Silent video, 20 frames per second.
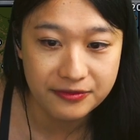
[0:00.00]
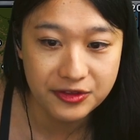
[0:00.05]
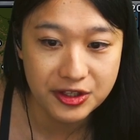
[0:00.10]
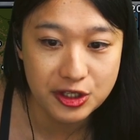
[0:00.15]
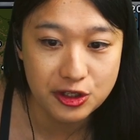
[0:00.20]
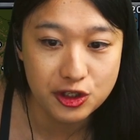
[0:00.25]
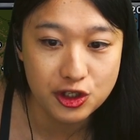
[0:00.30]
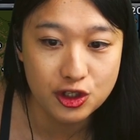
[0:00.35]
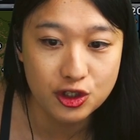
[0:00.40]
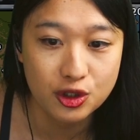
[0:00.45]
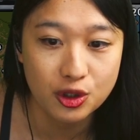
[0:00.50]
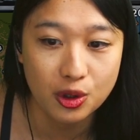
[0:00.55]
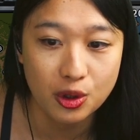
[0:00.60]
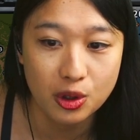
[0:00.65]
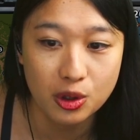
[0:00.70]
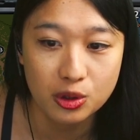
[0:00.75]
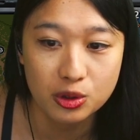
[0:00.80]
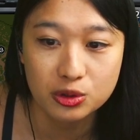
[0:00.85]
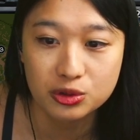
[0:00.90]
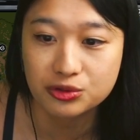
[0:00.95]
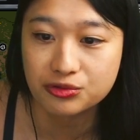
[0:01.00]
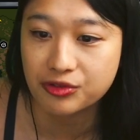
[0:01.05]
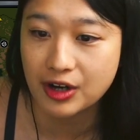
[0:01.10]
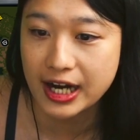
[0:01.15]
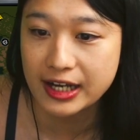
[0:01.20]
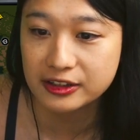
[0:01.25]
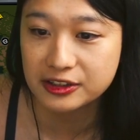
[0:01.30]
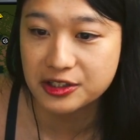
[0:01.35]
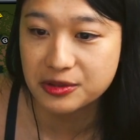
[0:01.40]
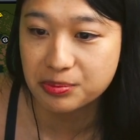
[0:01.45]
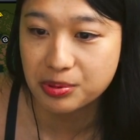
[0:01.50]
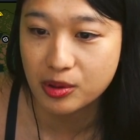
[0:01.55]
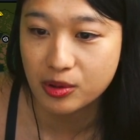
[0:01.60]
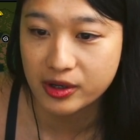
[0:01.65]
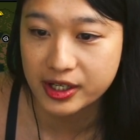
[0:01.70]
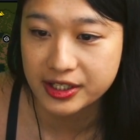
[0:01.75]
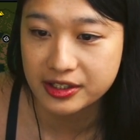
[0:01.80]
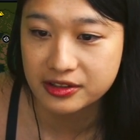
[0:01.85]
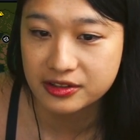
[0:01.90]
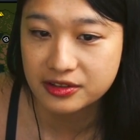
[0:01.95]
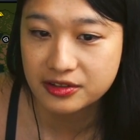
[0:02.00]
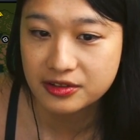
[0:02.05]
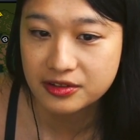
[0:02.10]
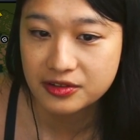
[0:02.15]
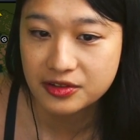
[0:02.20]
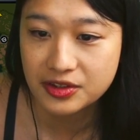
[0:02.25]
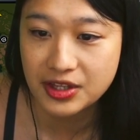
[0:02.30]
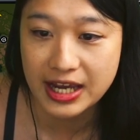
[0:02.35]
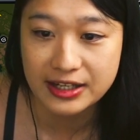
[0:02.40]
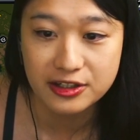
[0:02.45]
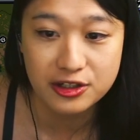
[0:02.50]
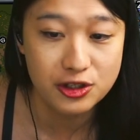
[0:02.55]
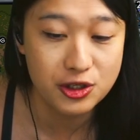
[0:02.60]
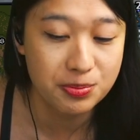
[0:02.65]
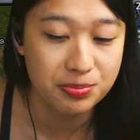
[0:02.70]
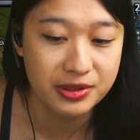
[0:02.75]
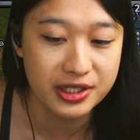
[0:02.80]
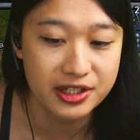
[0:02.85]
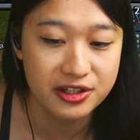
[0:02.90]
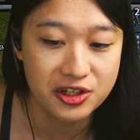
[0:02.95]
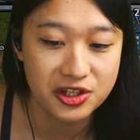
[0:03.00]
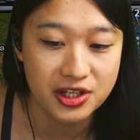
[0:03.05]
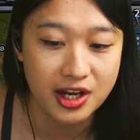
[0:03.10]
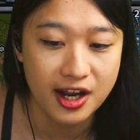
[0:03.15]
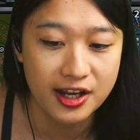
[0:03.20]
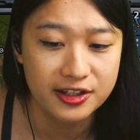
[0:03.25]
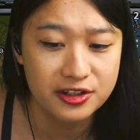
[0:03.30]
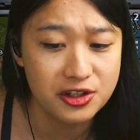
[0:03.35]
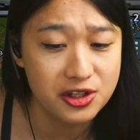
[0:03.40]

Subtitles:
this gold rally point that is pre-assigned.